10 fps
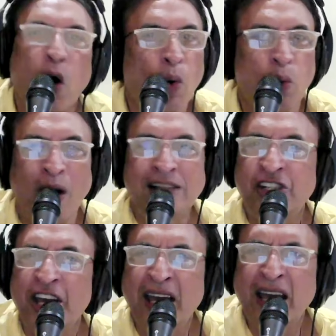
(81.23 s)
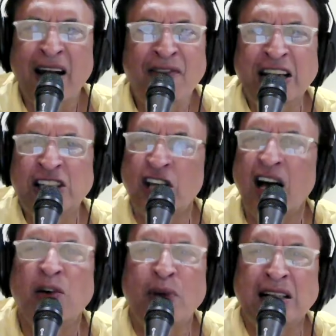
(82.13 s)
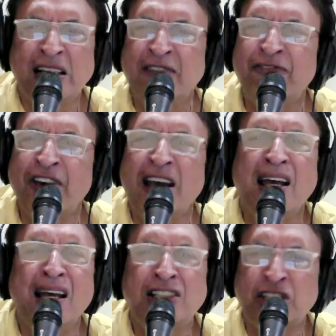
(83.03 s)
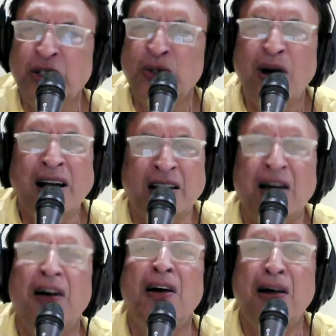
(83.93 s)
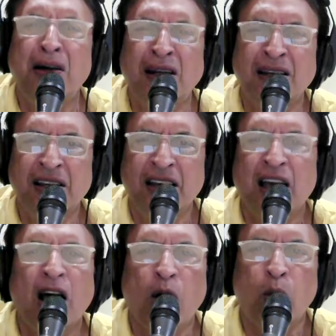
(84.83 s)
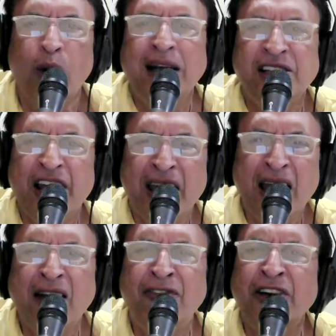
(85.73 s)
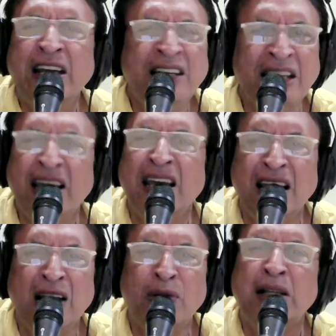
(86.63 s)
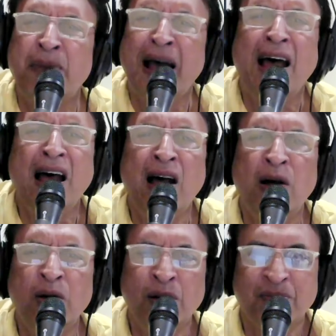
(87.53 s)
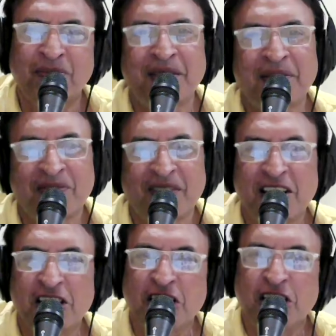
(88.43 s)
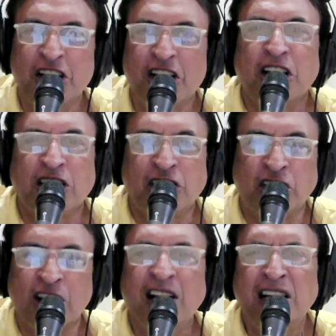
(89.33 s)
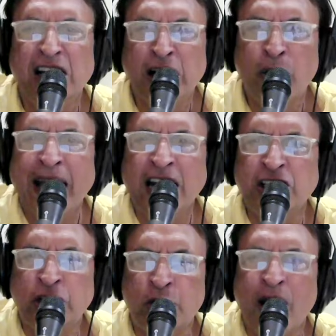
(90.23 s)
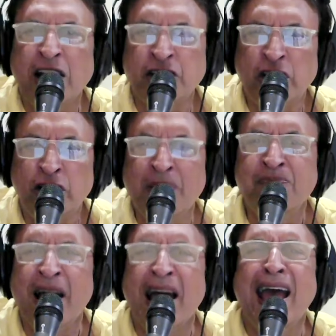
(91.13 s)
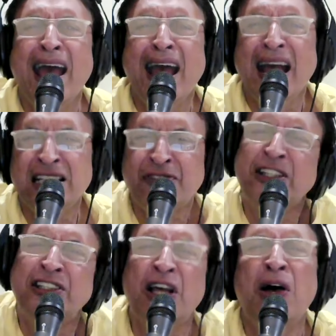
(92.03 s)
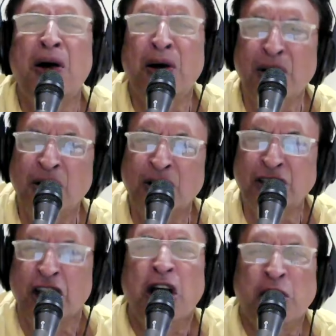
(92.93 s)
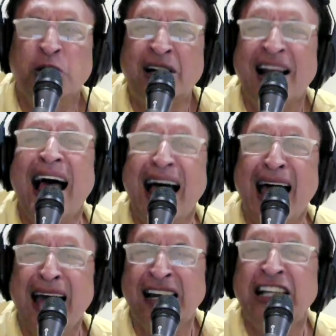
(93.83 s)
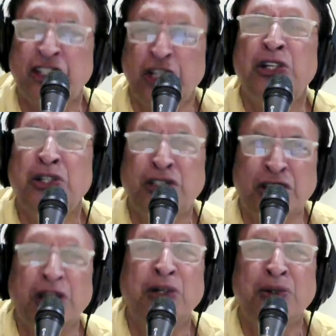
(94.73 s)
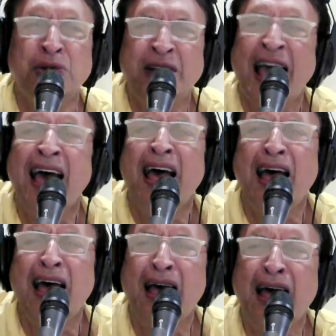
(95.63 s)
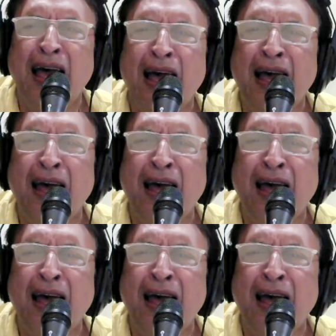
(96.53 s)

One day every tongue will confess you are God. One day every knee will bow. Still the greatest treasure remains for those who gladly choose you now.